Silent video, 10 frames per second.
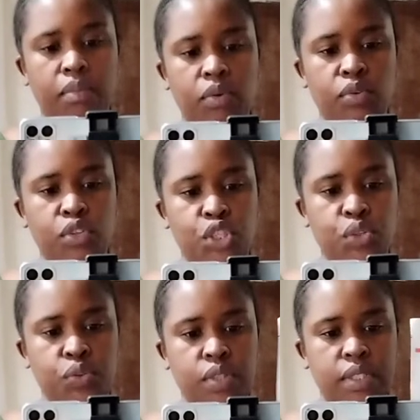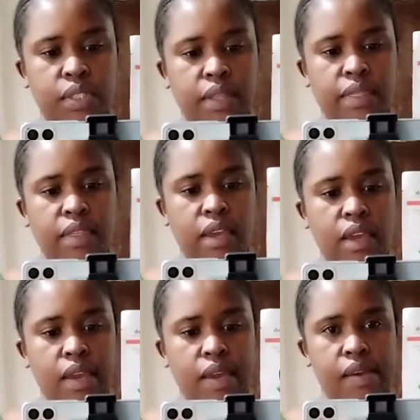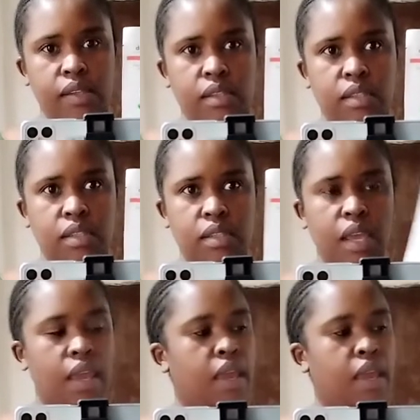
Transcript: I'm going to use this,